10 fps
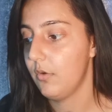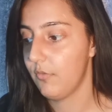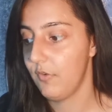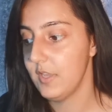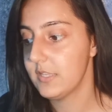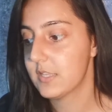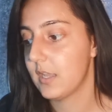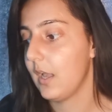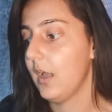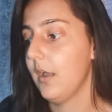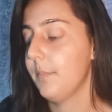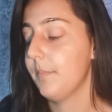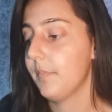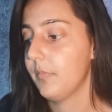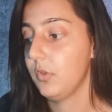risk.
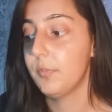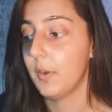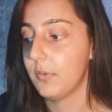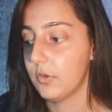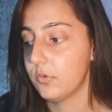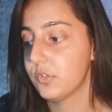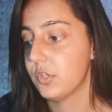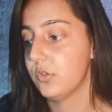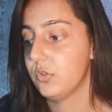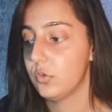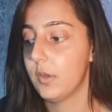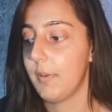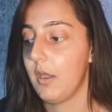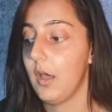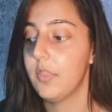You might want to also talk
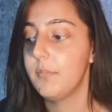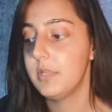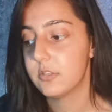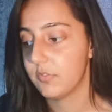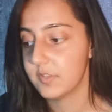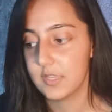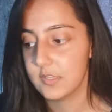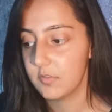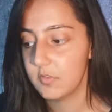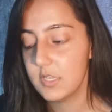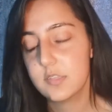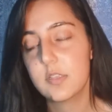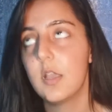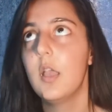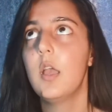about other means of assessing
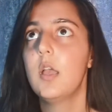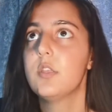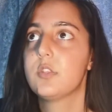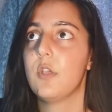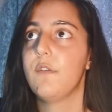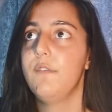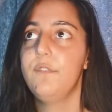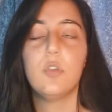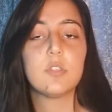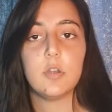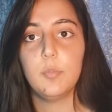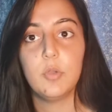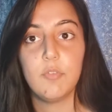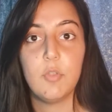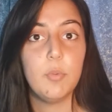risk. So for
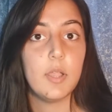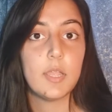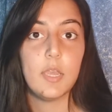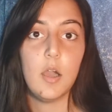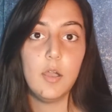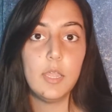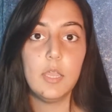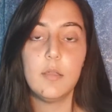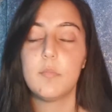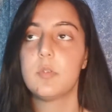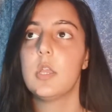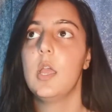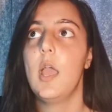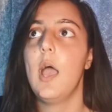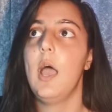example, if you work in IAPT,
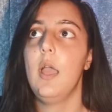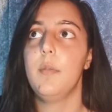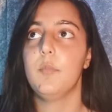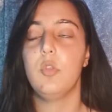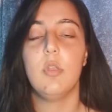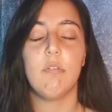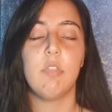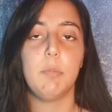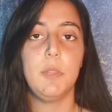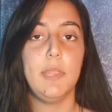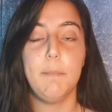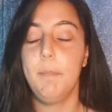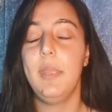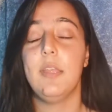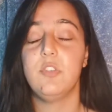you have the
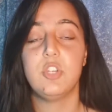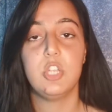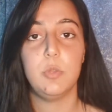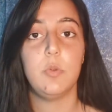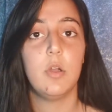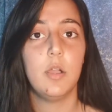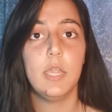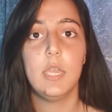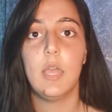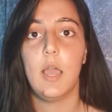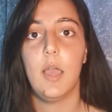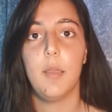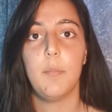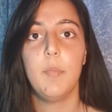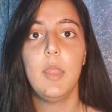PHQ9,
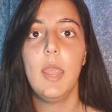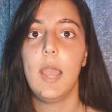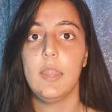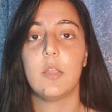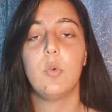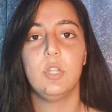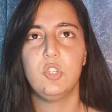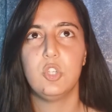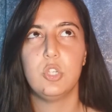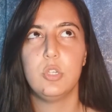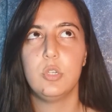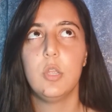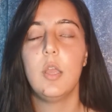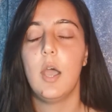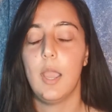and then question
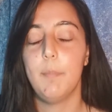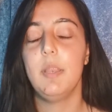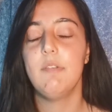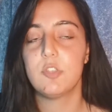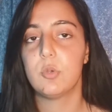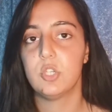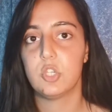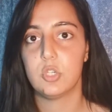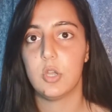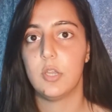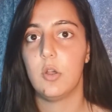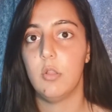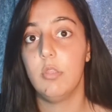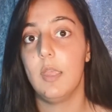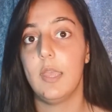9
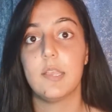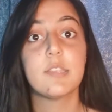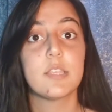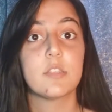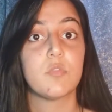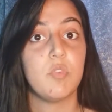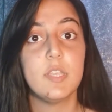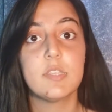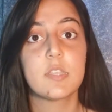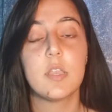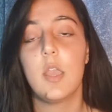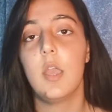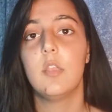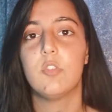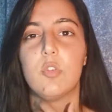on there assesses risk.
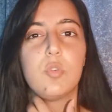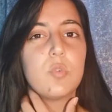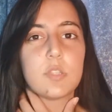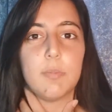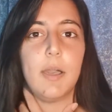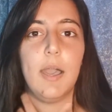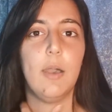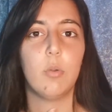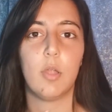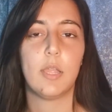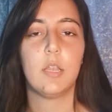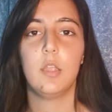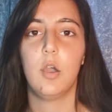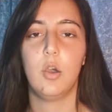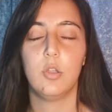So it talks about how
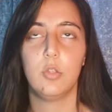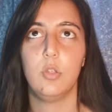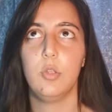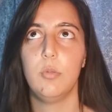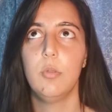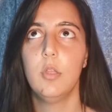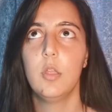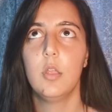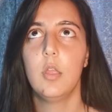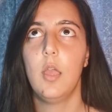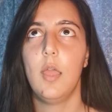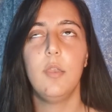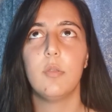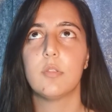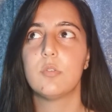likely are you,
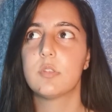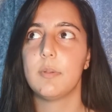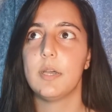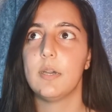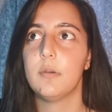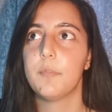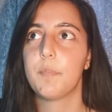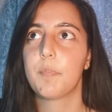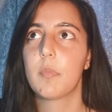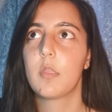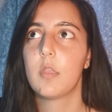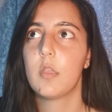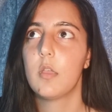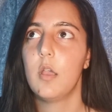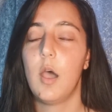no, it talks about,
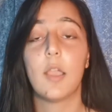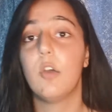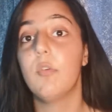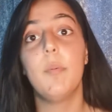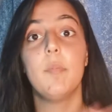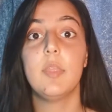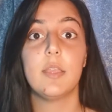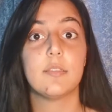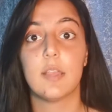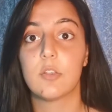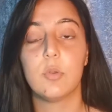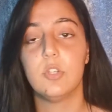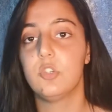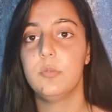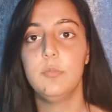I can't remember the exact
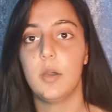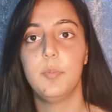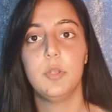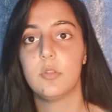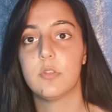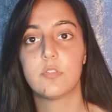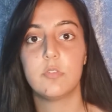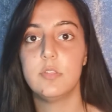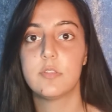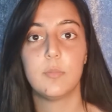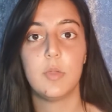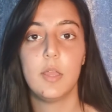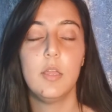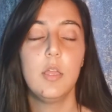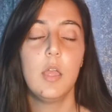question, I'll put it on the screen
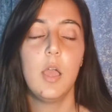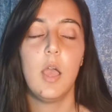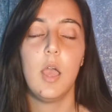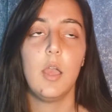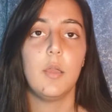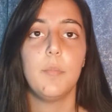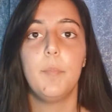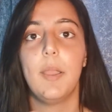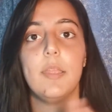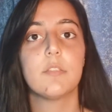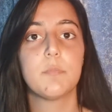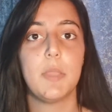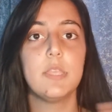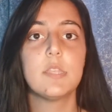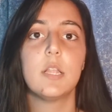somewhere, but it's
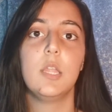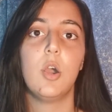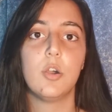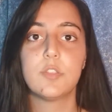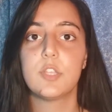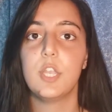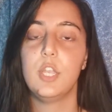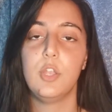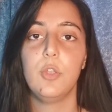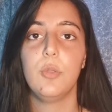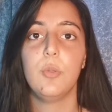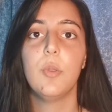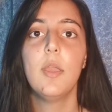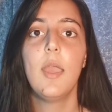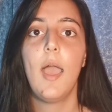basically asking you